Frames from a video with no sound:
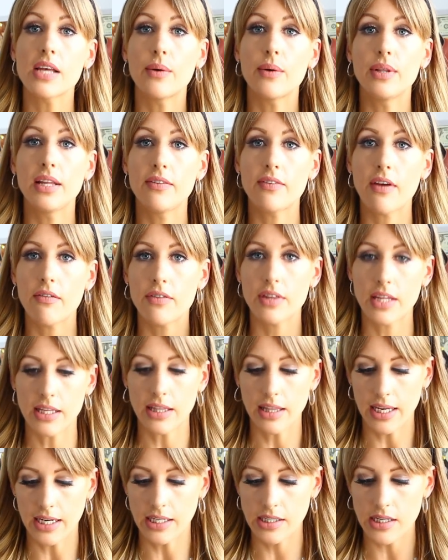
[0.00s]
I'll leave everything
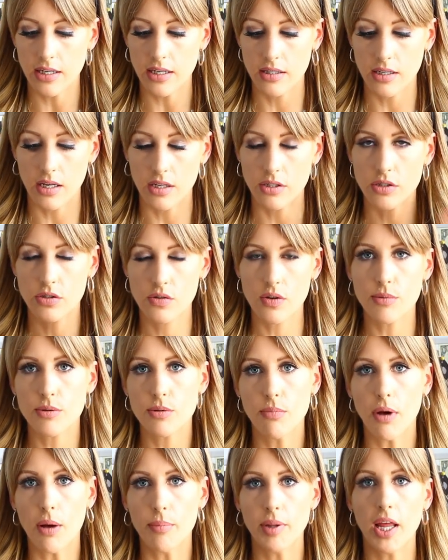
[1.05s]
linked in the
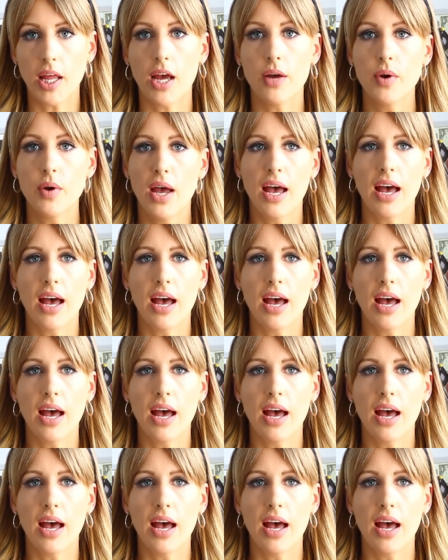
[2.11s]
description bar below,